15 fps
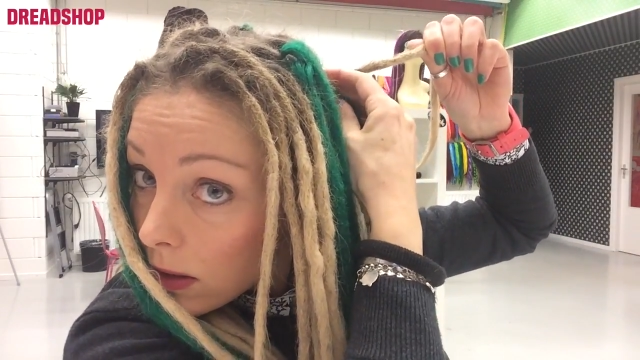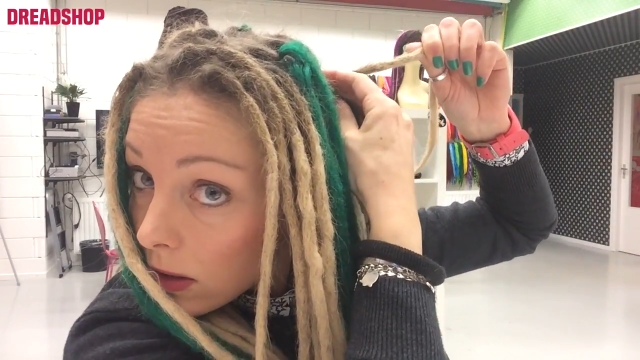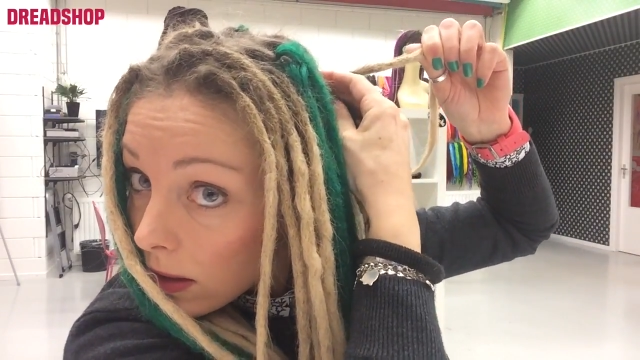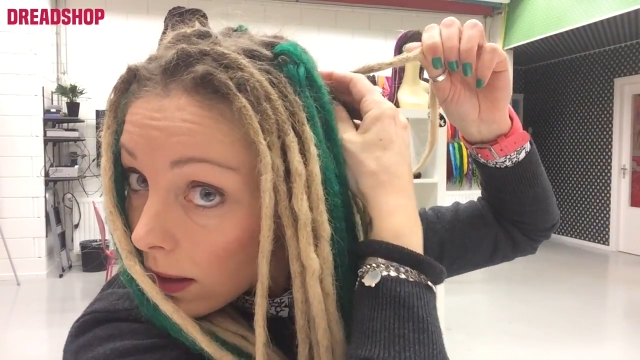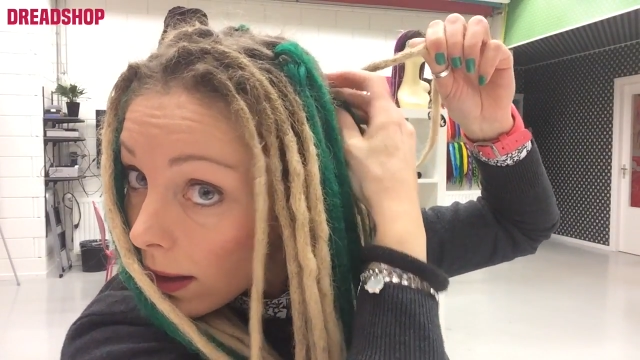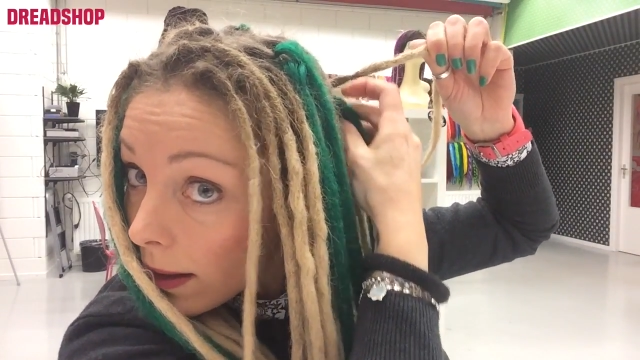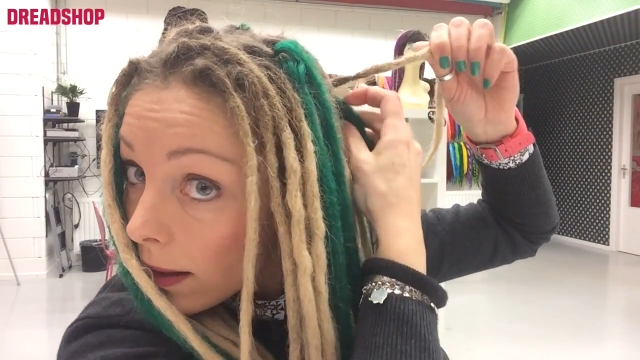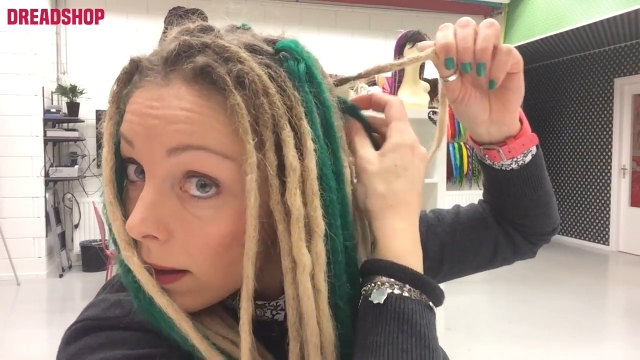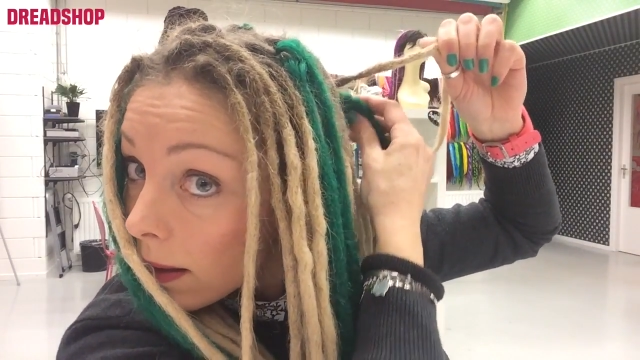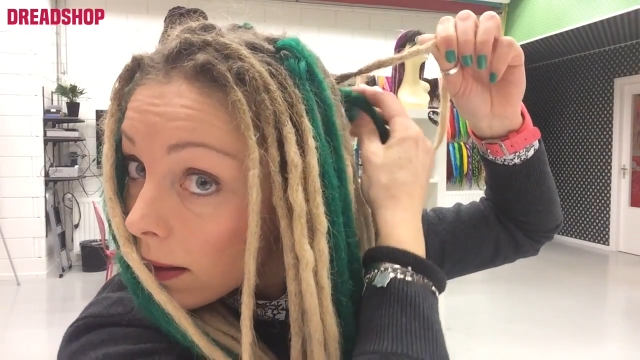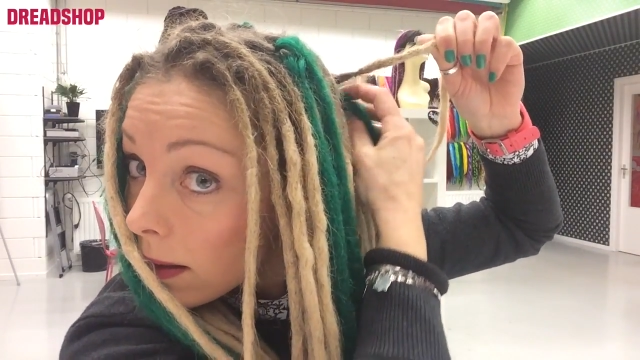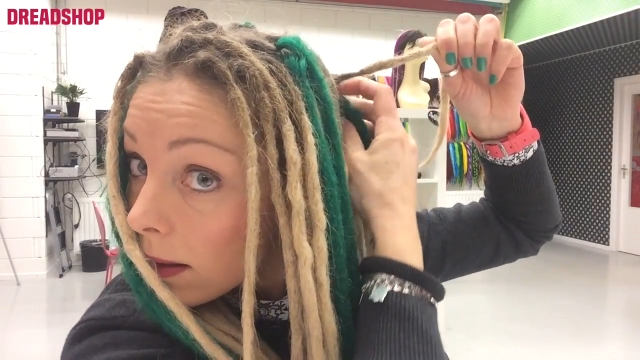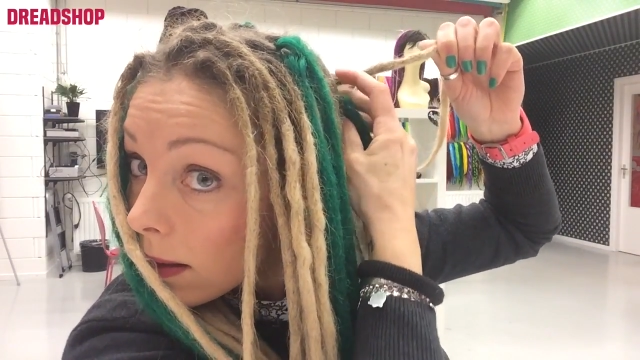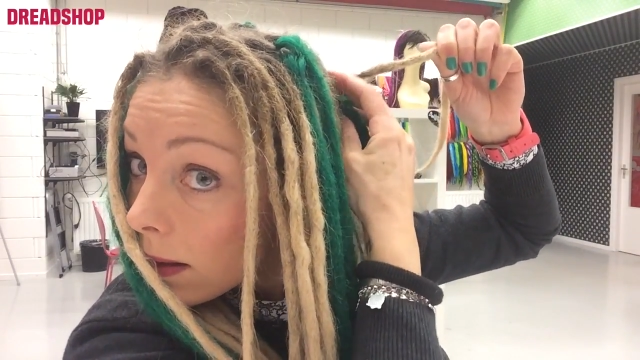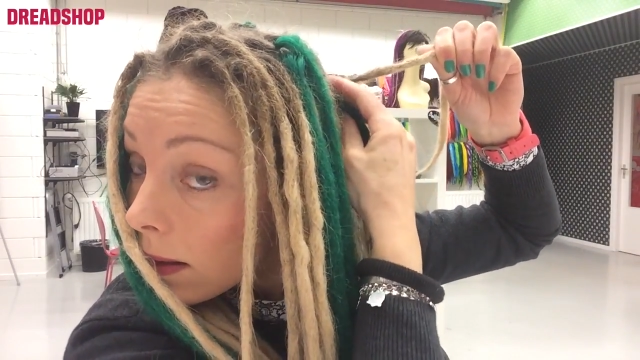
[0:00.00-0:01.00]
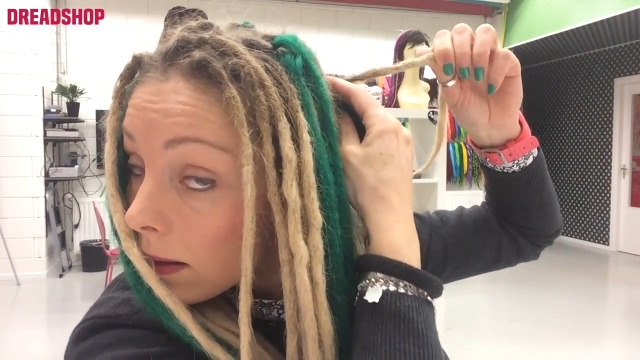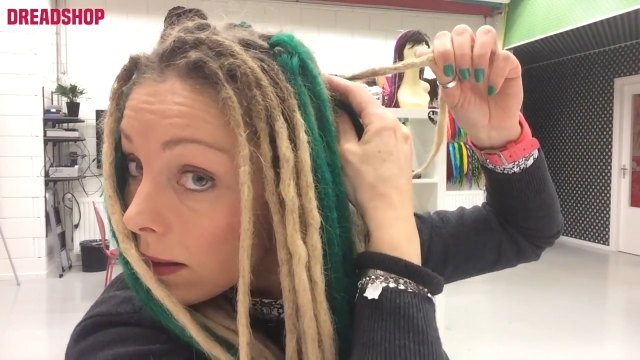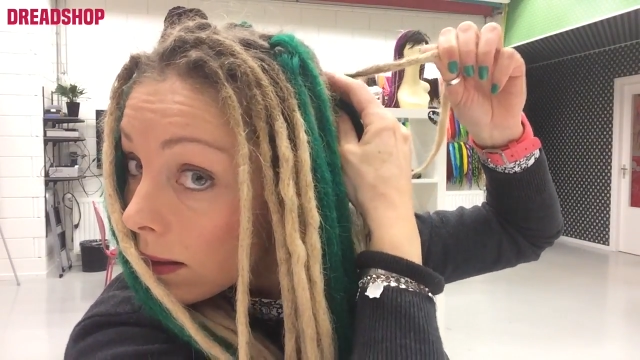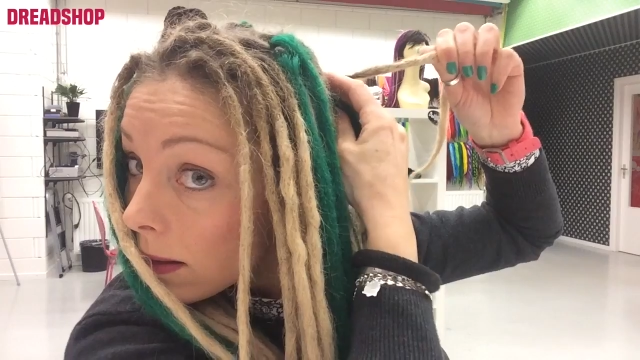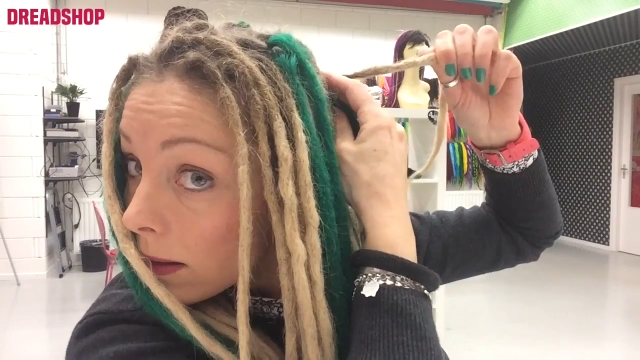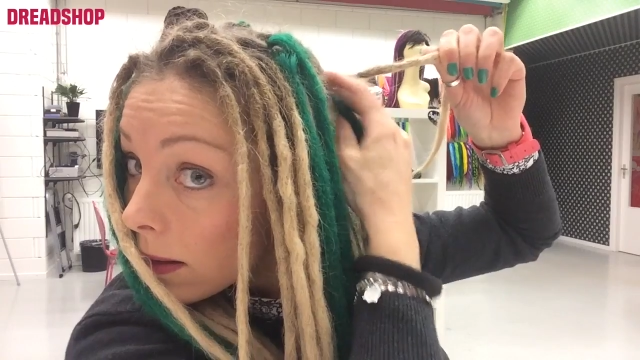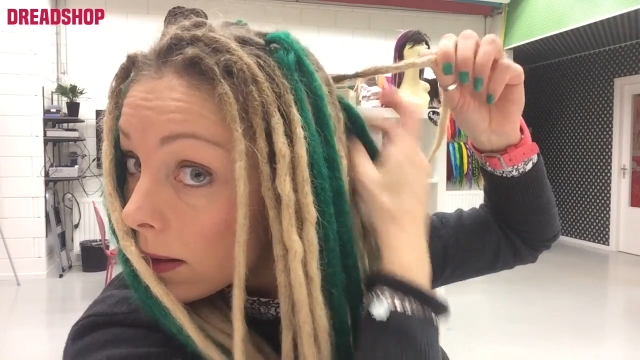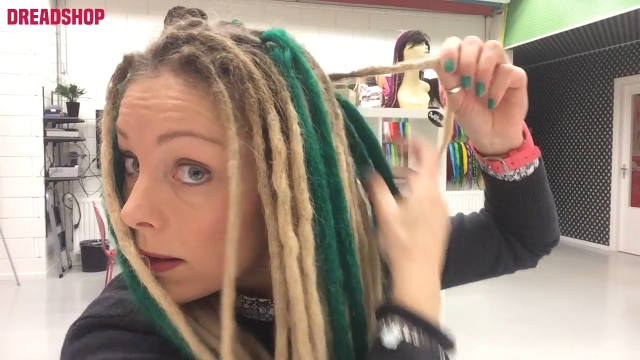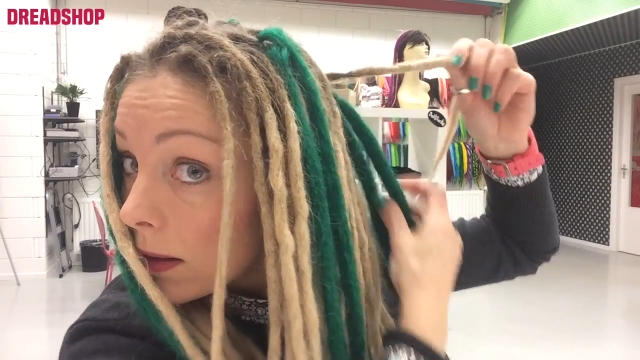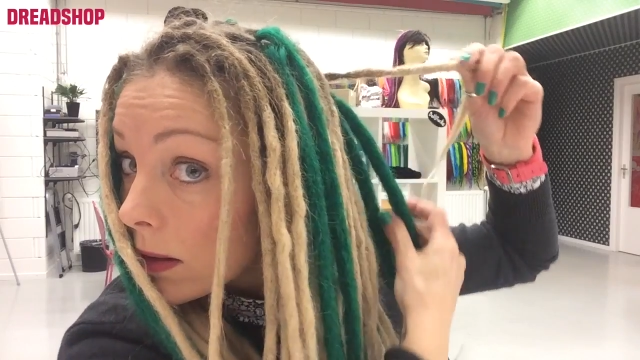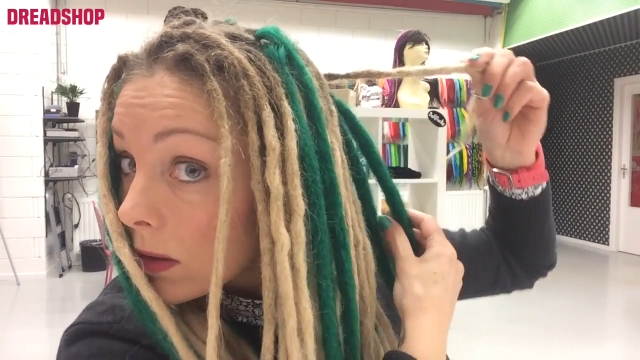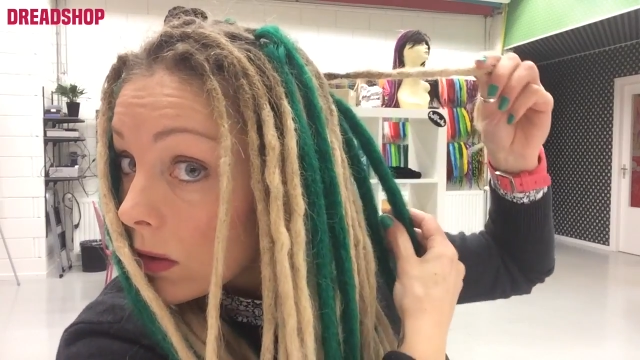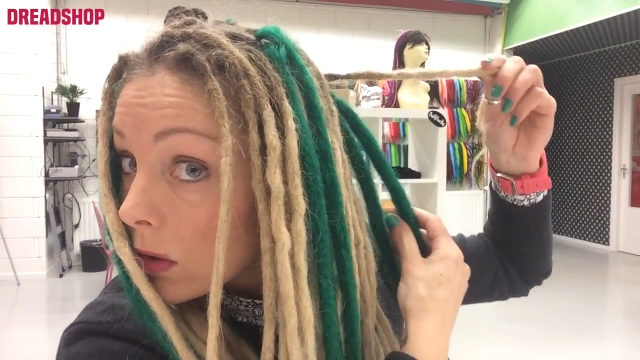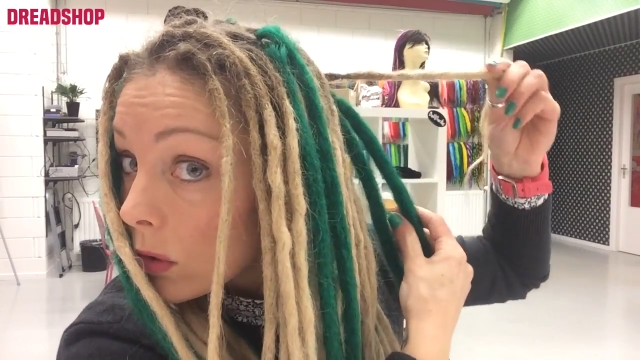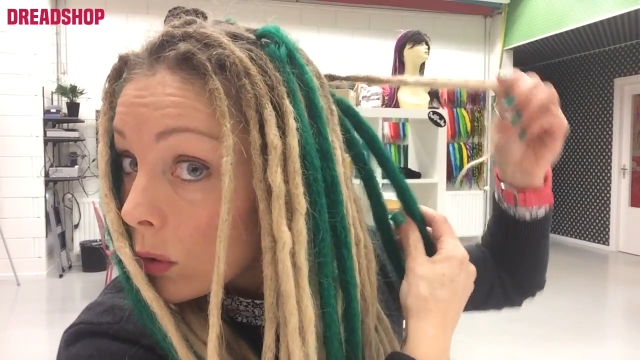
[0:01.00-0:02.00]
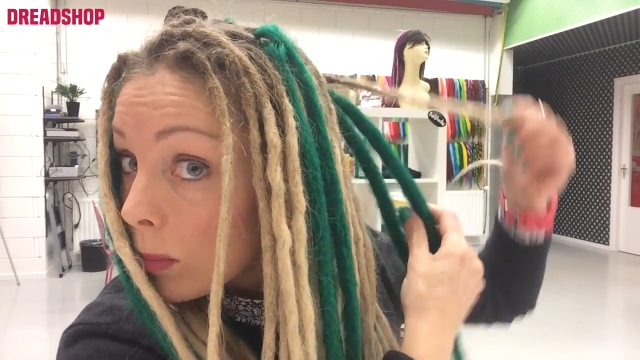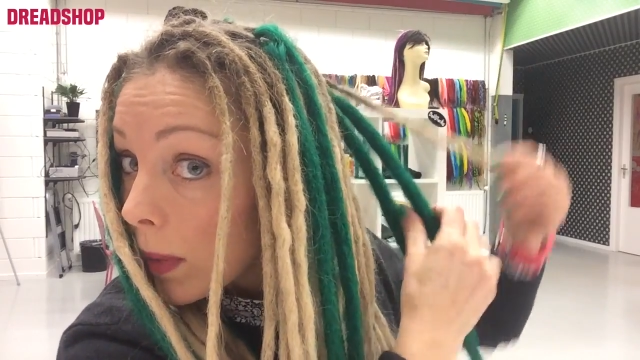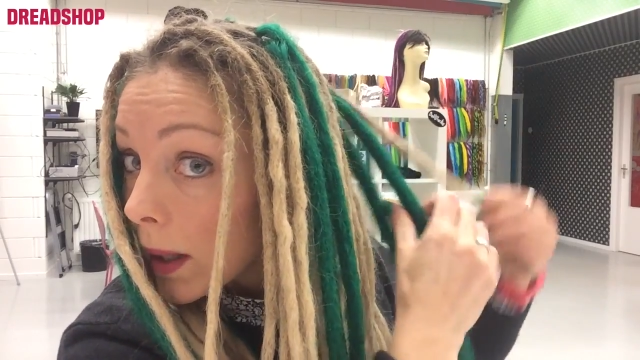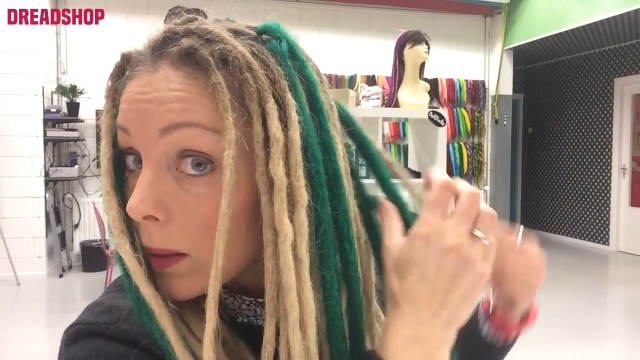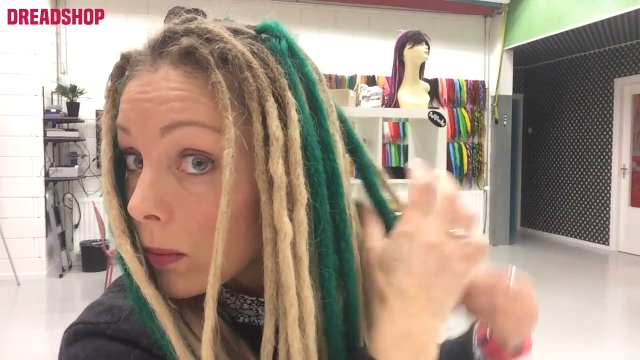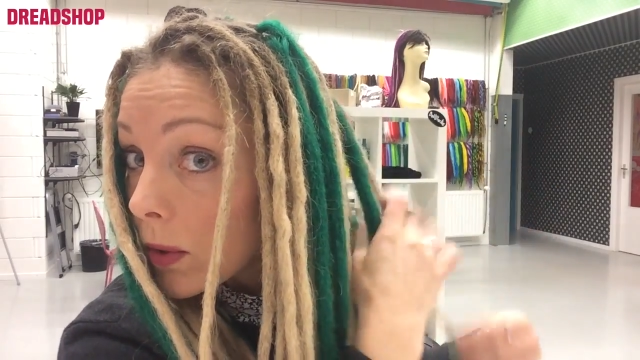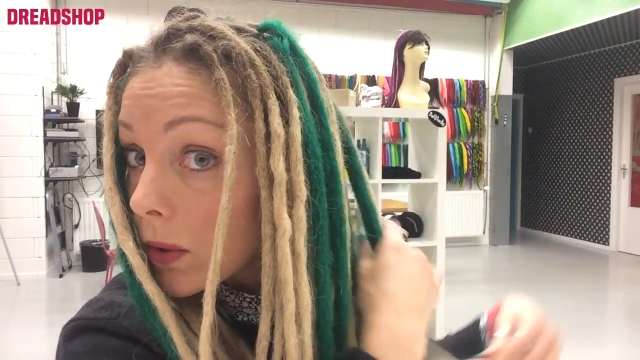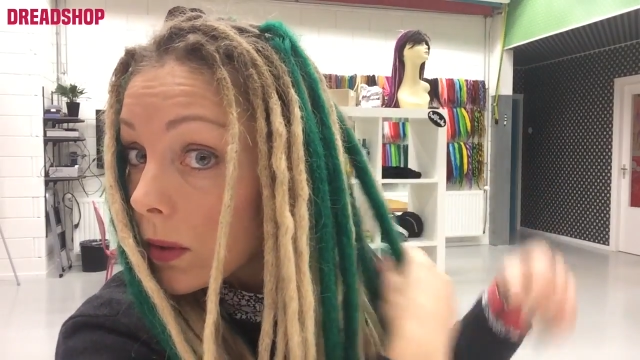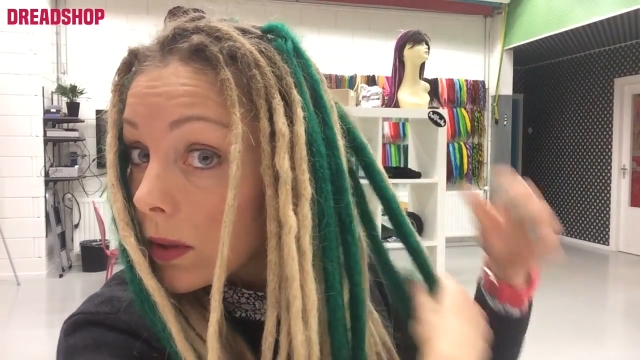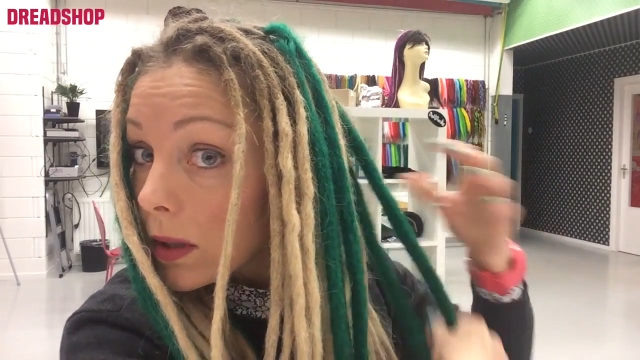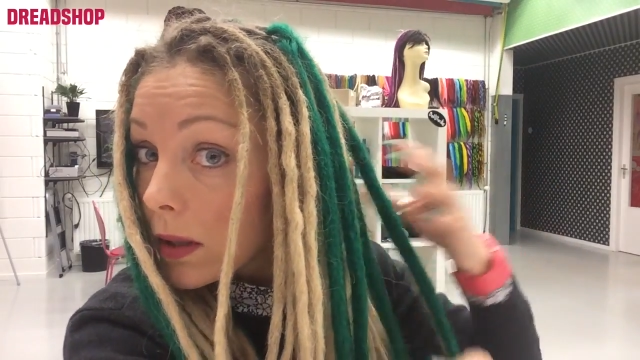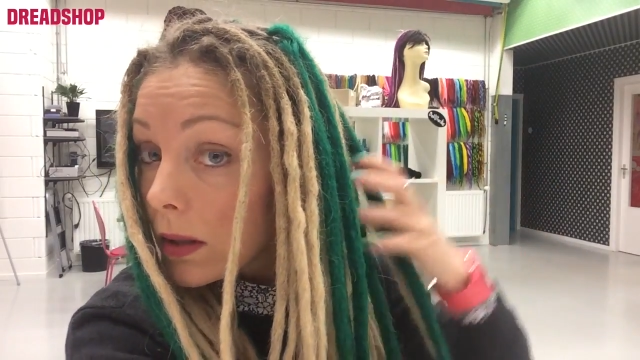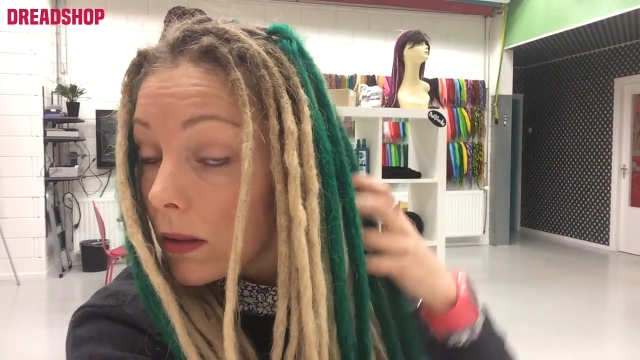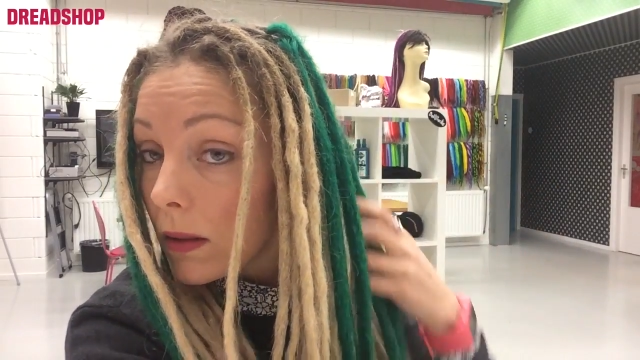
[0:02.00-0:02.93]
slide it to my root.